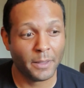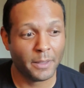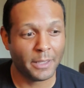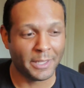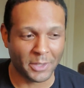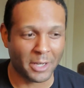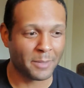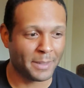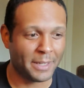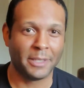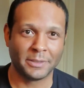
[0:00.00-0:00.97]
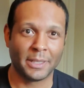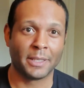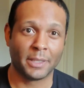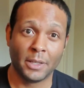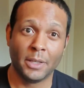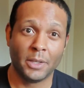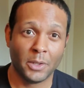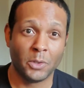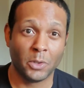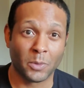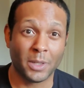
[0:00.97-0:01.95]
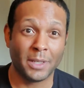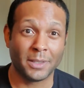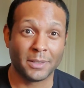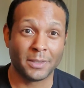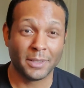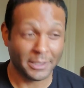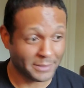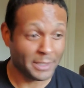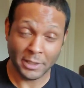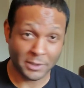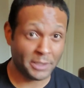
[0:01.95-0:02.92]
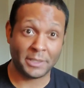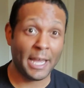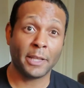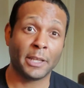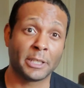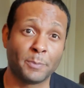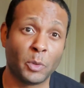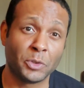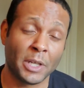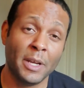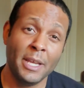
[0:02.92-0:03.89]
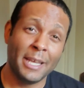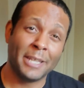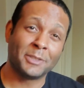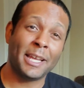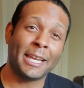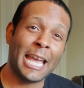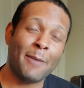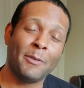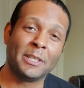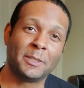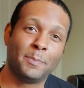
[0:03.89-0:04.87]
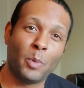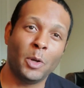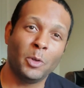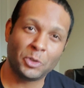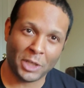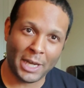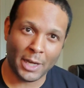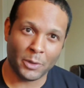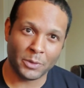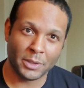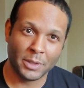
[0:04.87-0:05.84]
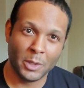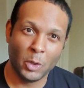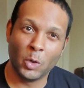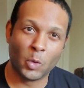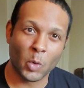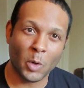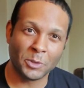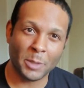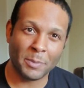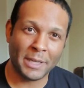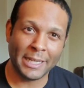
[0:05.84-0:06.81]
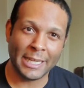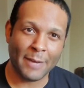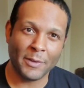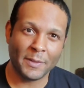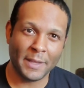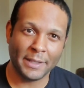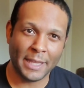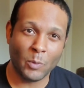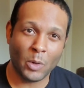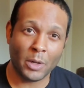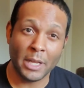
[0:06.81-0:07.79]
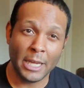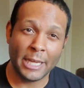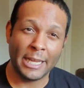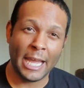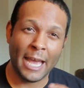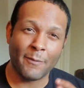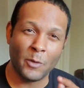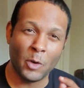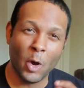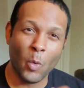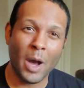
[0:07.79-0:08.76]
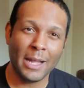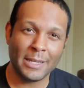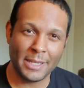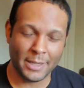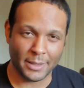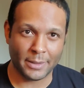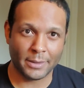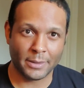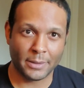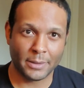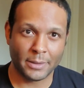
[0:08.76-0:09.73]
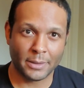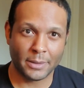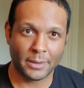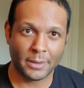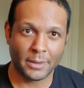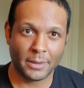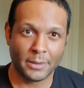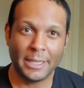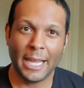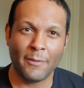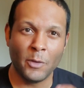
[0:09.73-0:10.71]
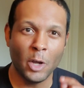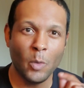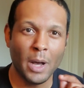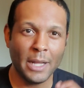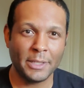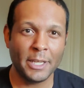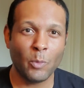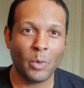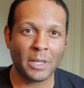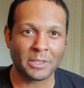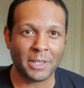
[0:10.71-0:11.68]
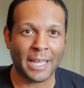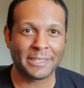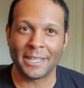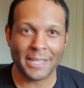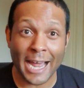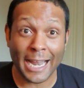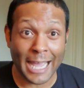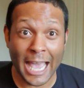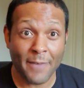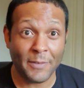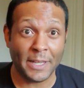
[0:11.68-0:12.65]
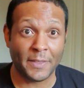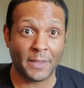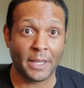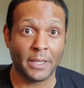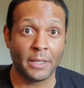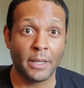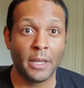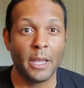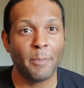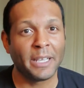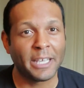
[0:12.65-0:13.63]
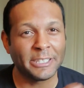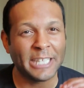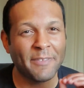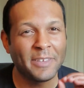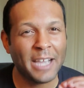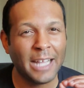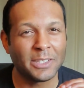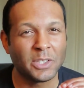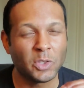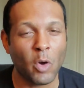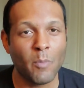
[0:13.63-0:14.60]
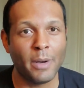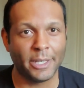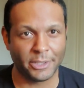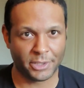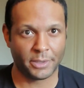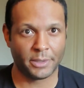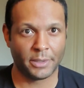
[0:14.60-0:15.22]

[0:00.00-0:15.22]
He thought about it. He's like, "You're right." I was like, it's exactly like a spoiled child. It's like having a spoiled child who grows up getting everything they want and they have no idea. They have no idea what it's like to not have anything because they've gotten so much.